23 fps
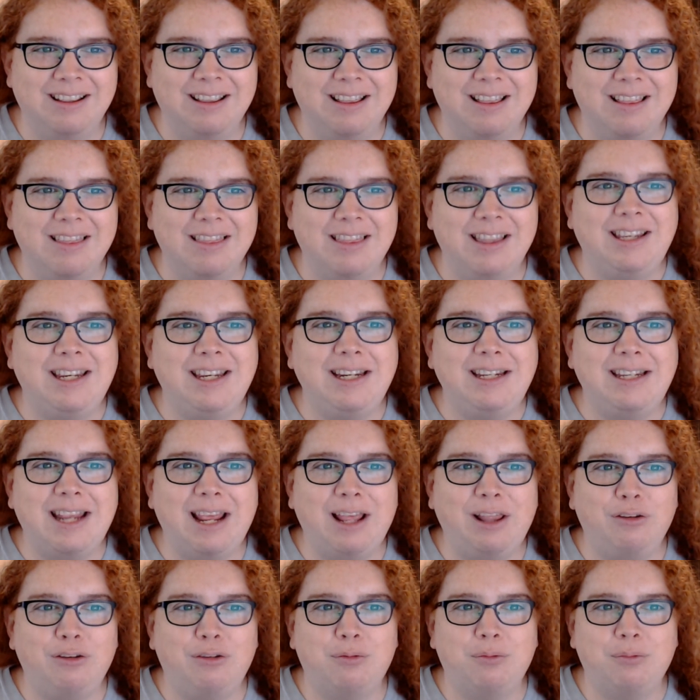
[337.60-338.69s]
the
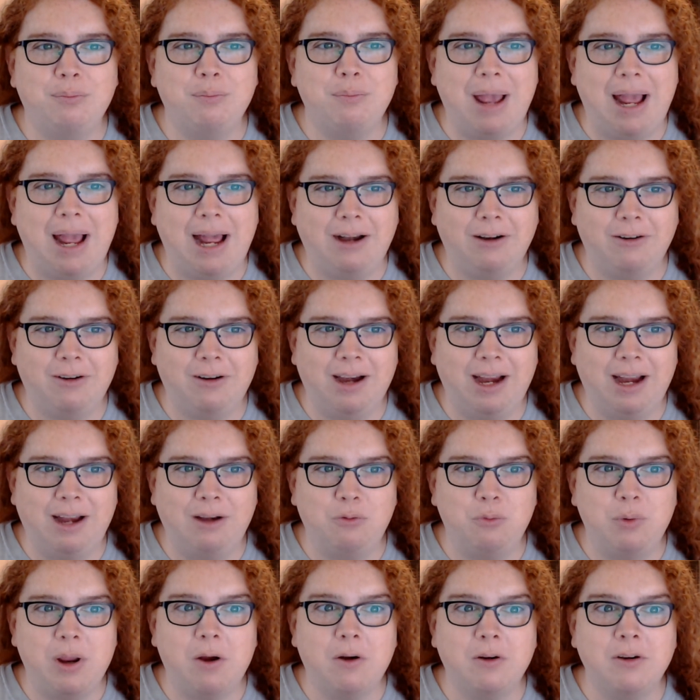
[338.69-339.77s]
details matter and
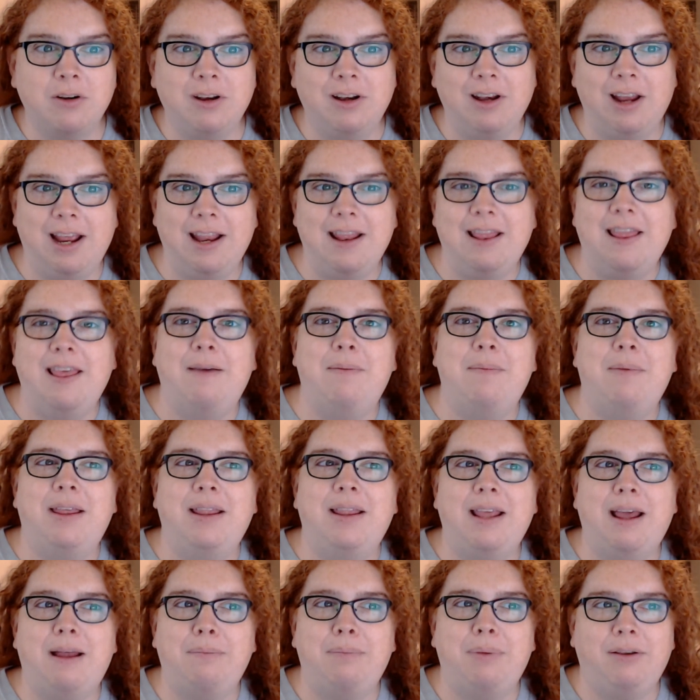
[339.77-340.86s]
we are denied them, and
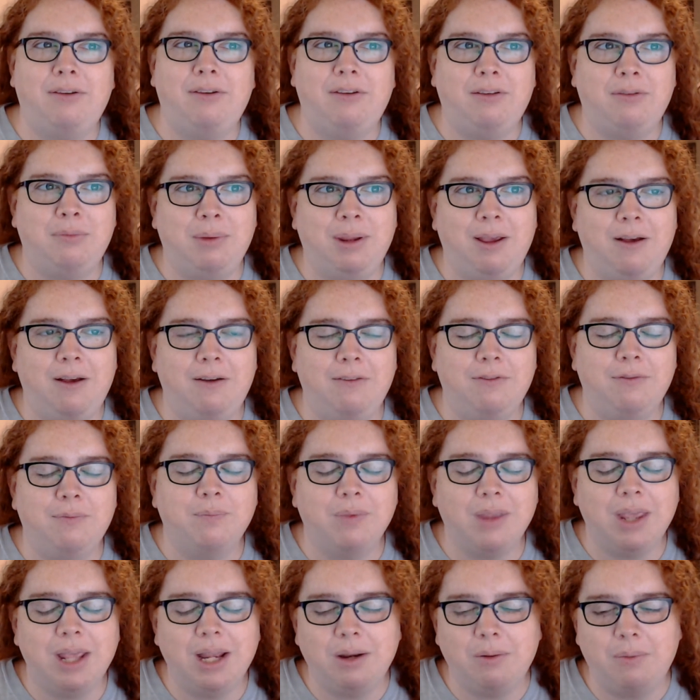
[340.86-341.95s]
that pisses me off.
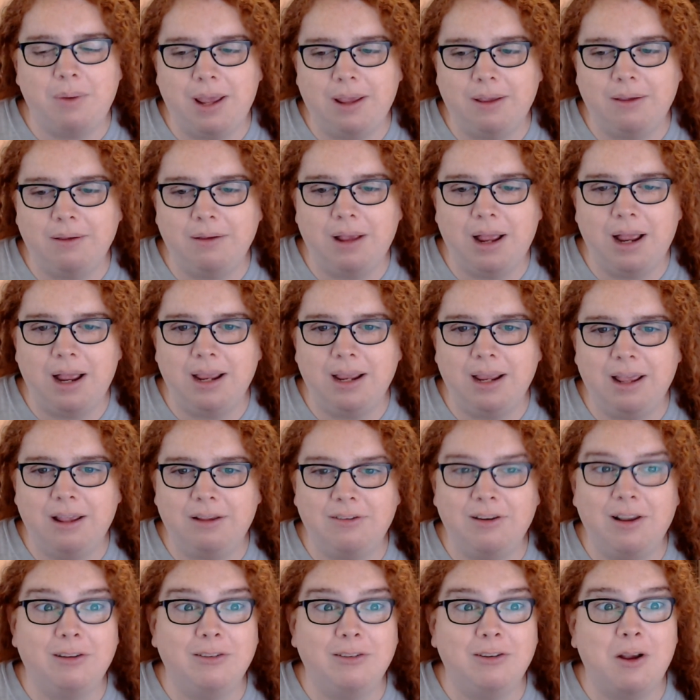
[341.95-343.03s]
Anyway, I guess
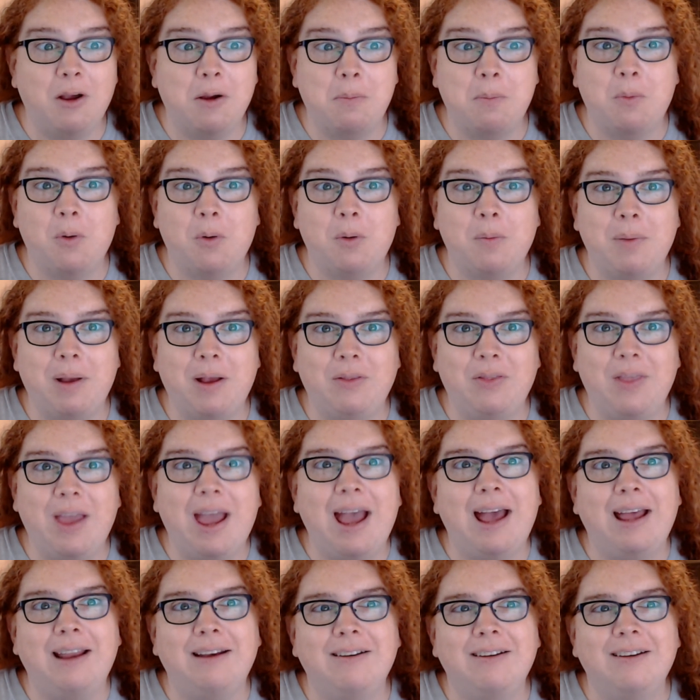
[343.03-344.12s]
I'll talk more about
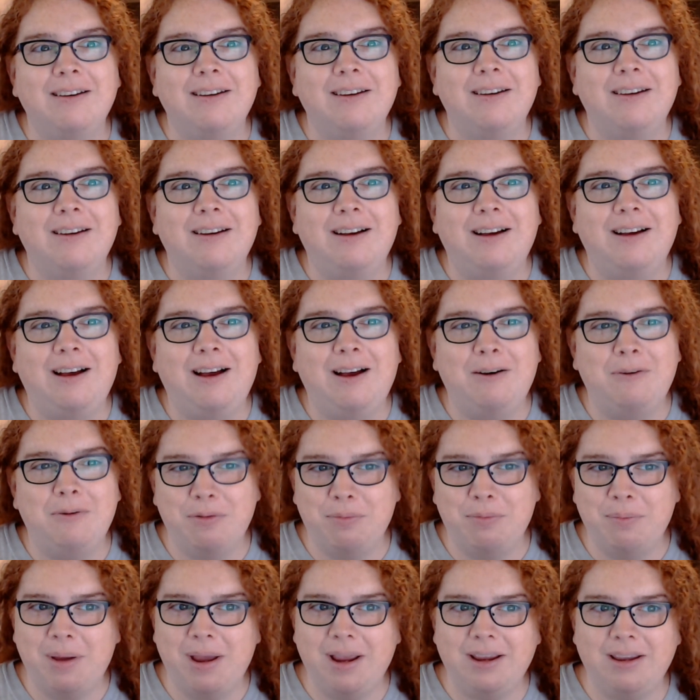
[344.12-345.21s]
that uh, with
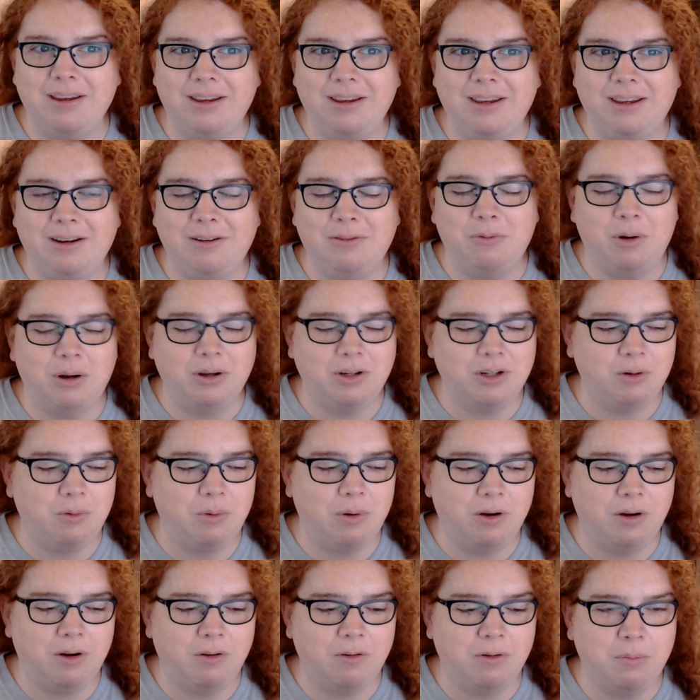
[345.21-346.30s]
Mike in Watching
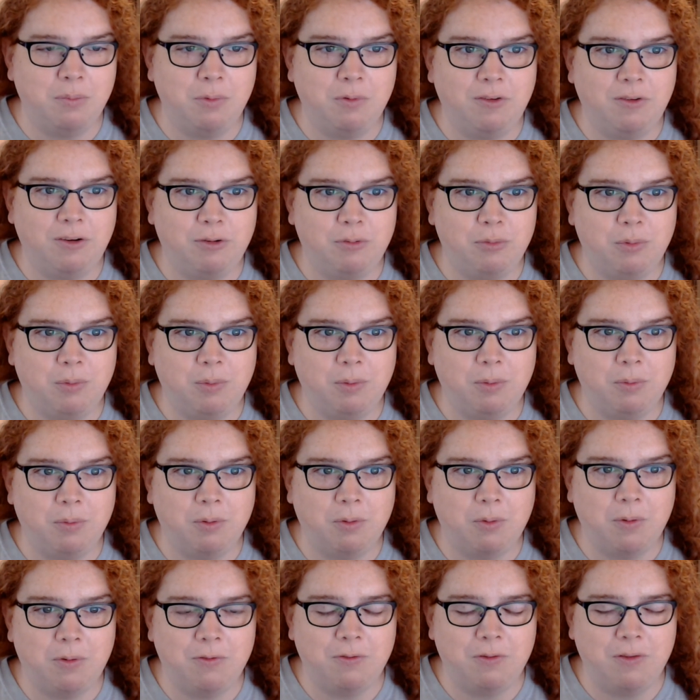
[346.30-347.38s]
100 Movies when we
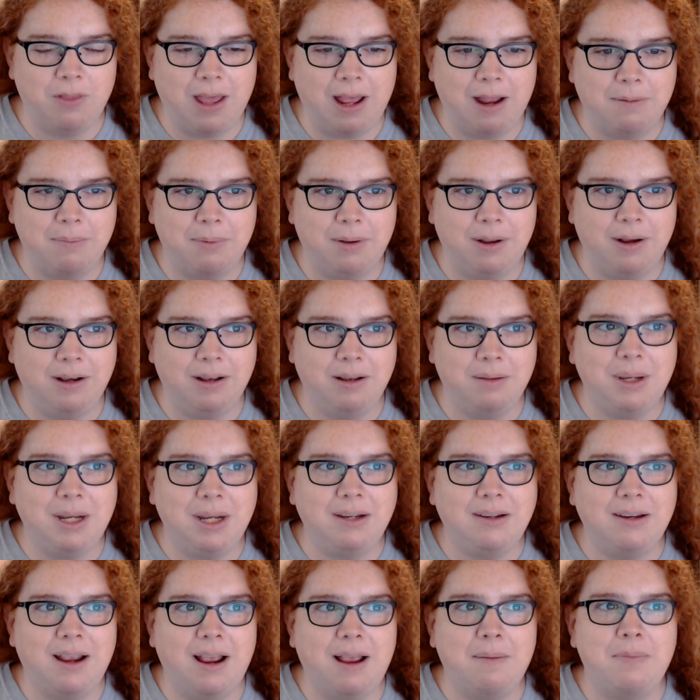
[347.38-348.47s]
record for that. But in the
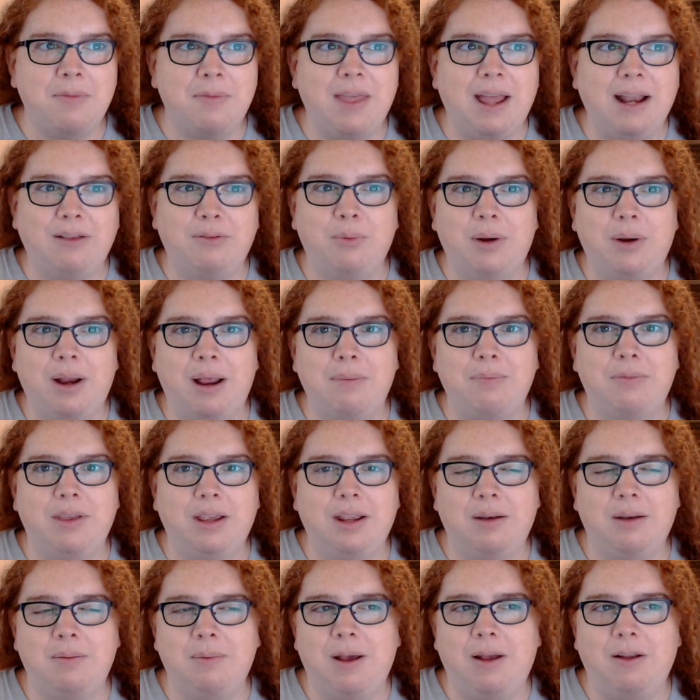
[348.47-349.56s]
meantime, that's what I'm
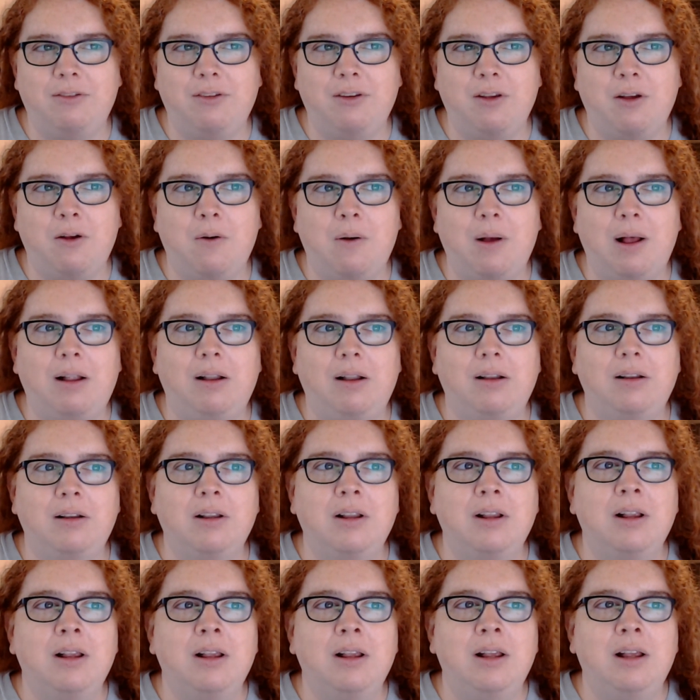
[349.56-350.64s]
thinking about. So I'll,
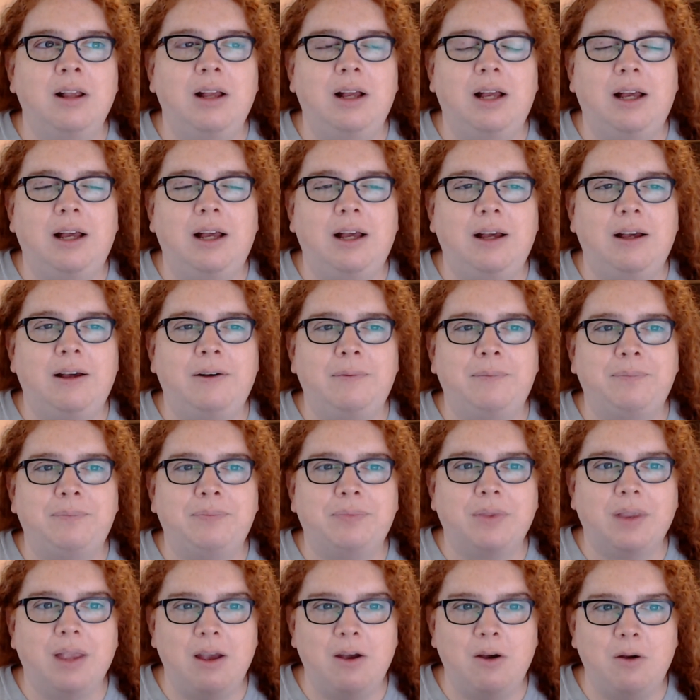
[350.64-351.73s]
um,
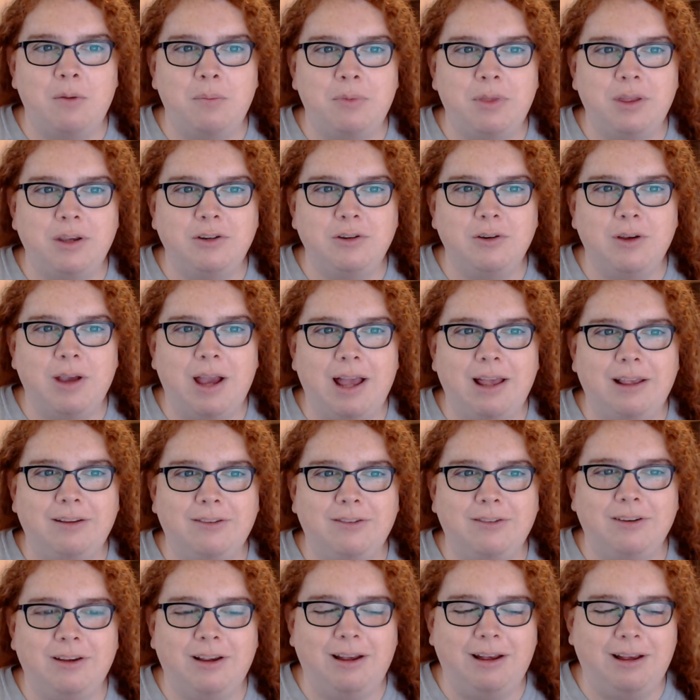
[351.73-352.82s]
I hope that you guys,
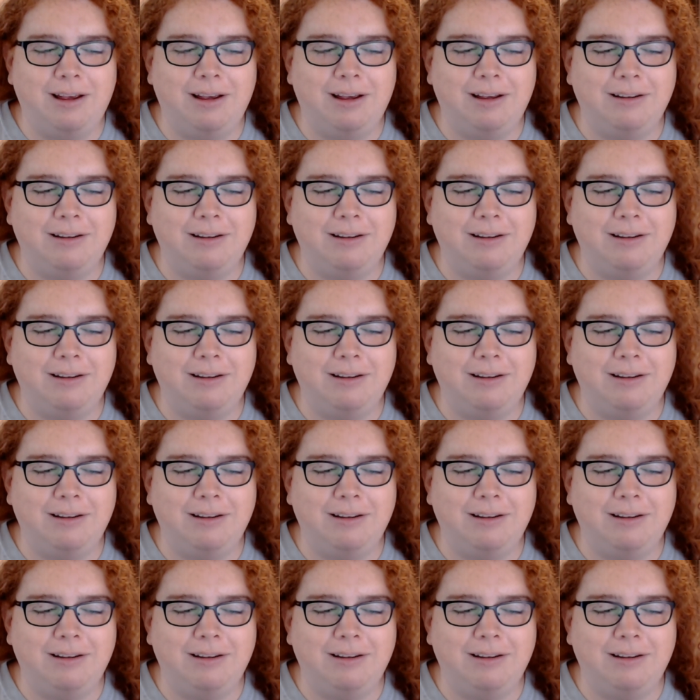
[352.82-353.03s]
uh,